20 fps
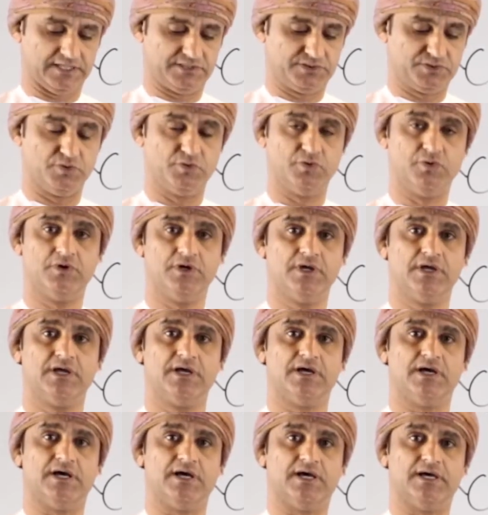to
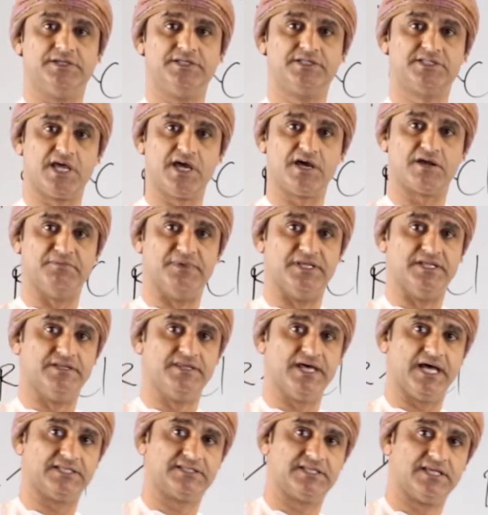determine
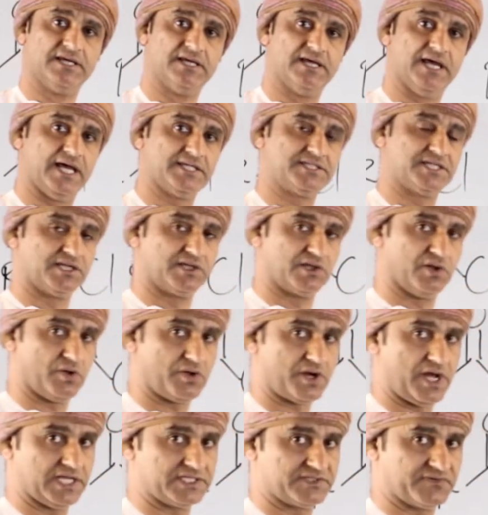that acid
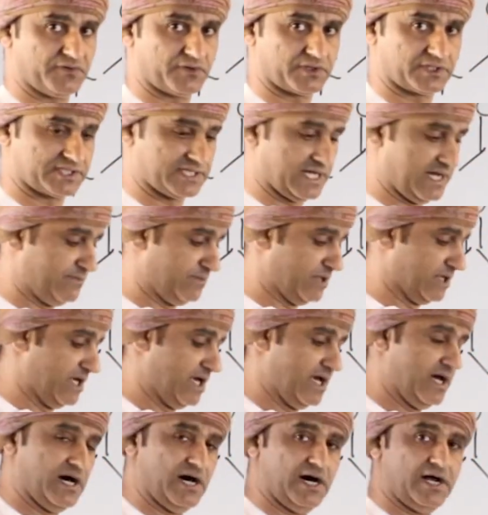chlorides, for example,
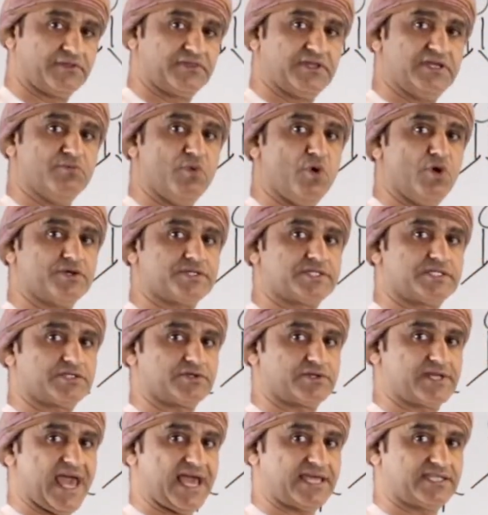are the most
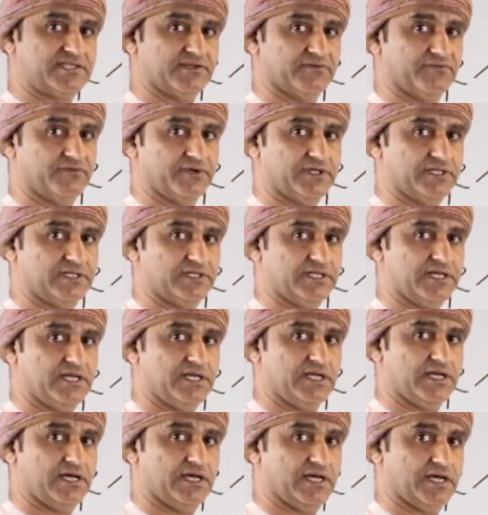reactive
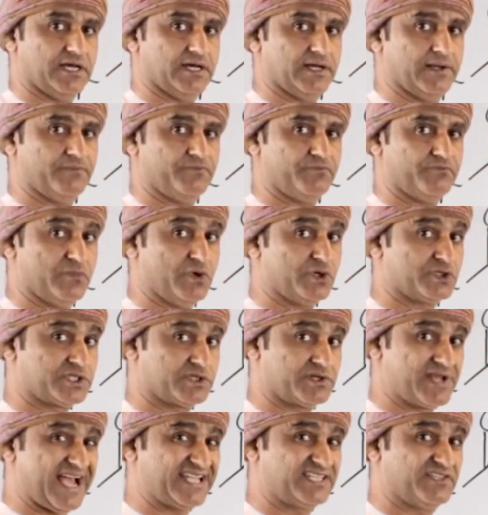
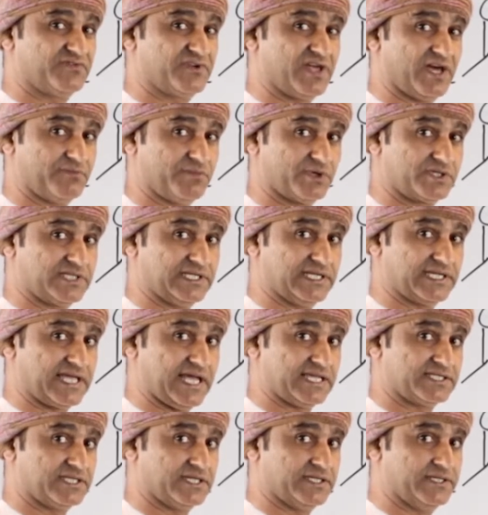carboxylic
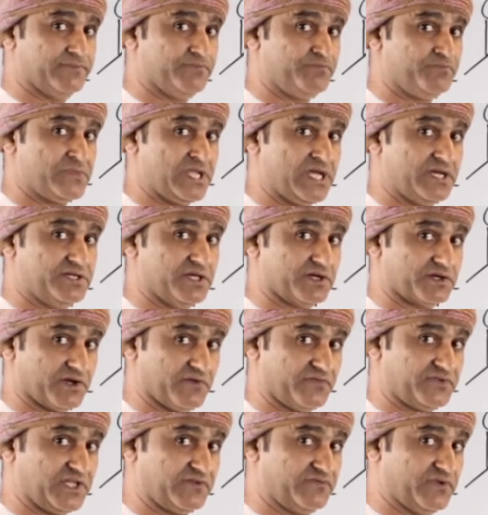acid
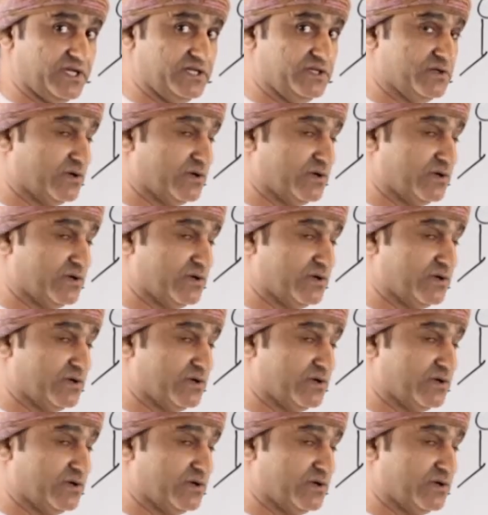derivative in